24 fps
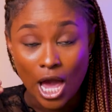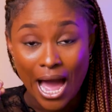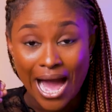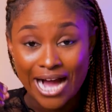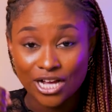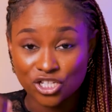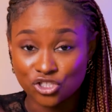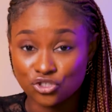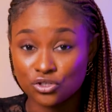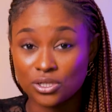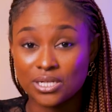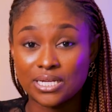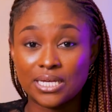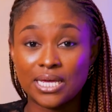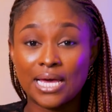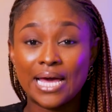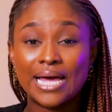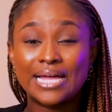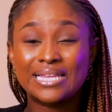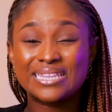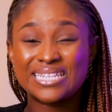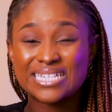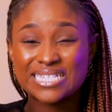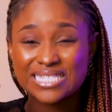actually
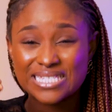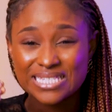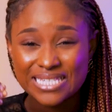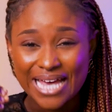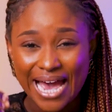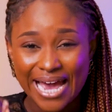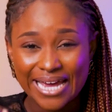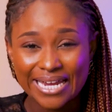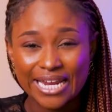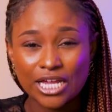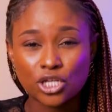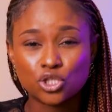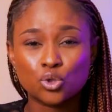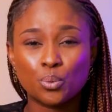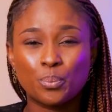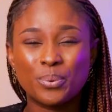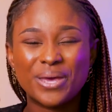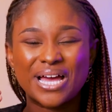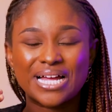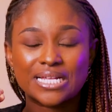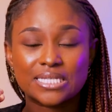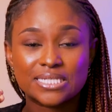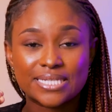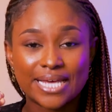decided to
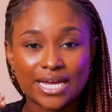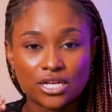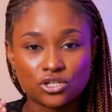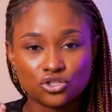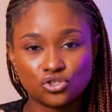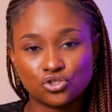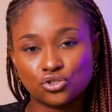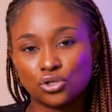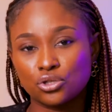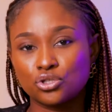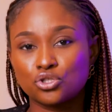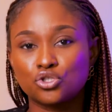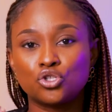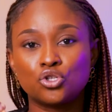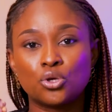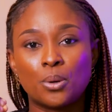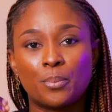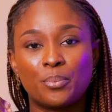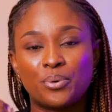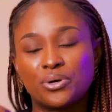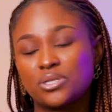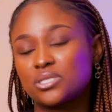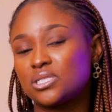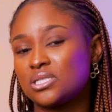pay attention to
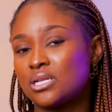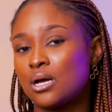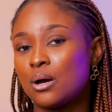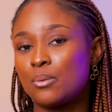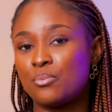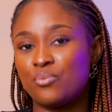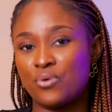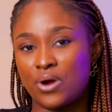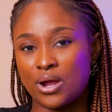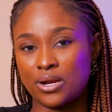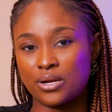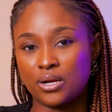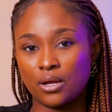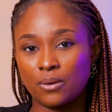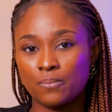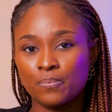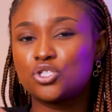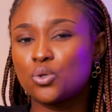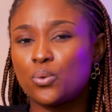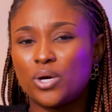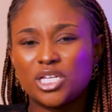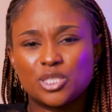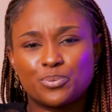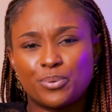your personal branding.
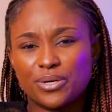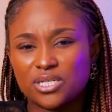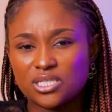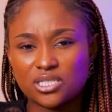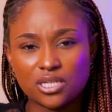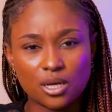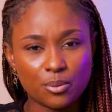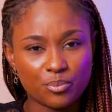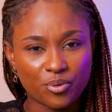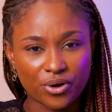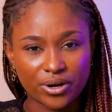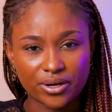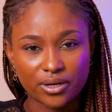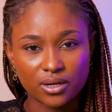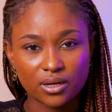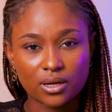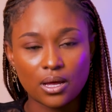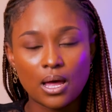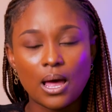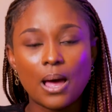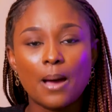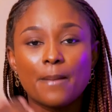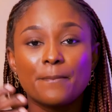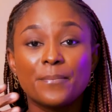So what's personal
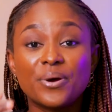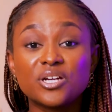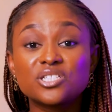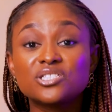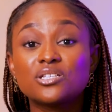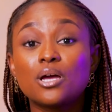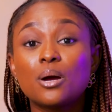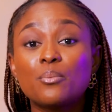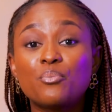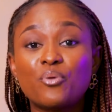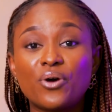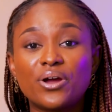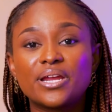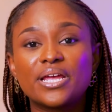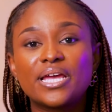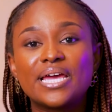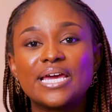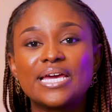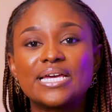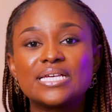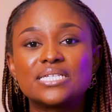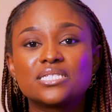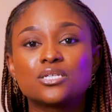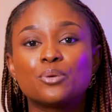branding? Personal
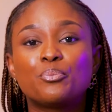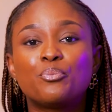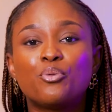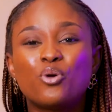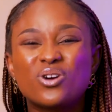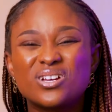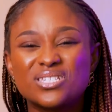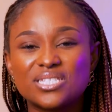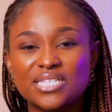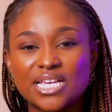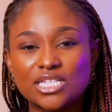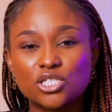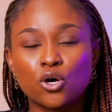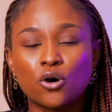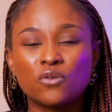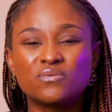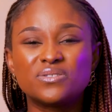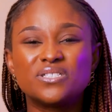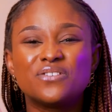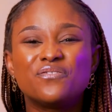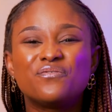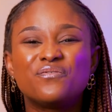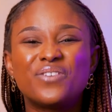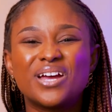branding is the process
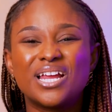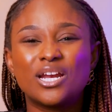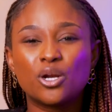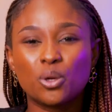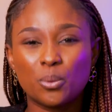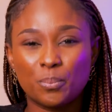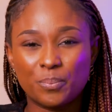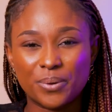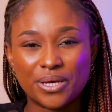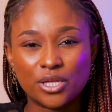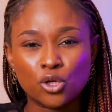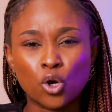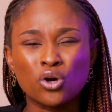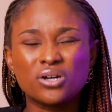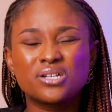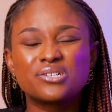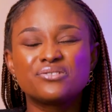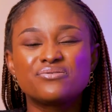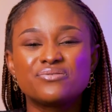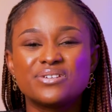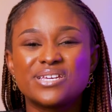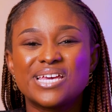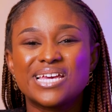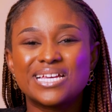of developing or
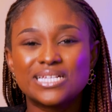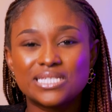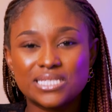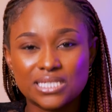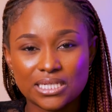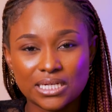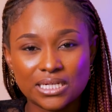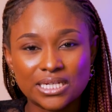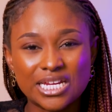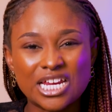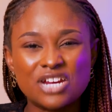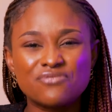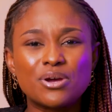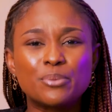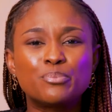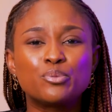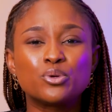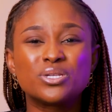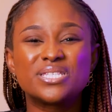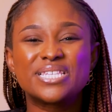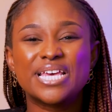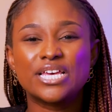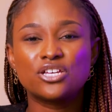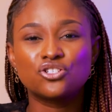creating a
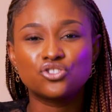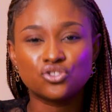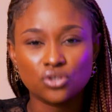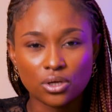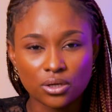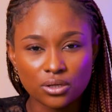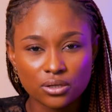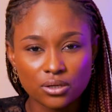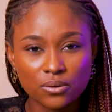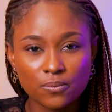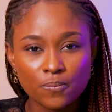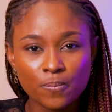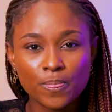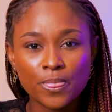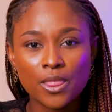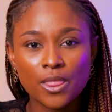reputation